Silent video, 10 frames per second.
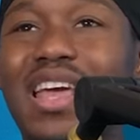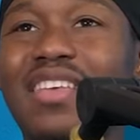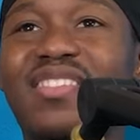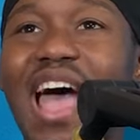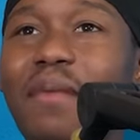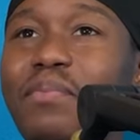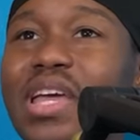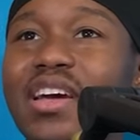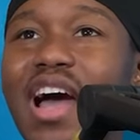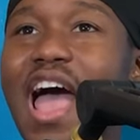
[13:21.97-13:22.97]
is that
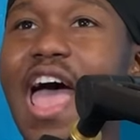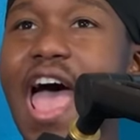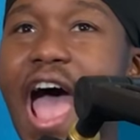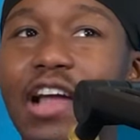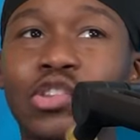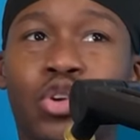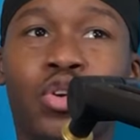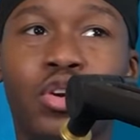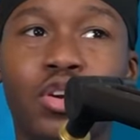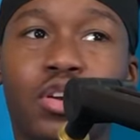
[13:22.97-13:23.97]
being an
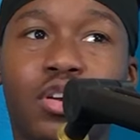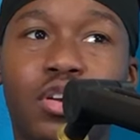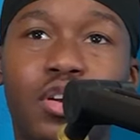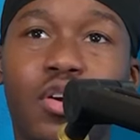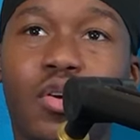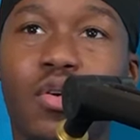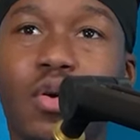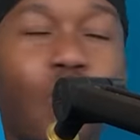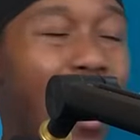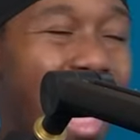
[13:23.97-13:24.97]
actor?
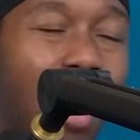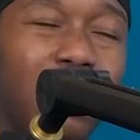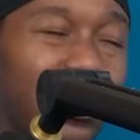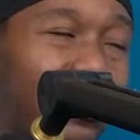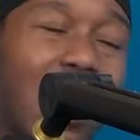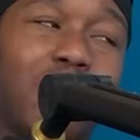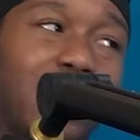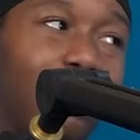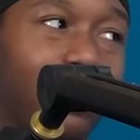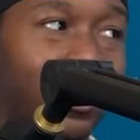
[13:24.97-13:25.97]
How many? How many
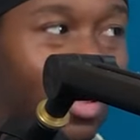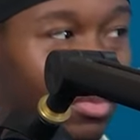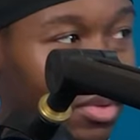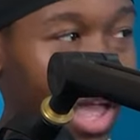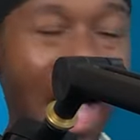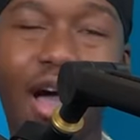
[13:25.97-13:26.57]
movies? Are, it had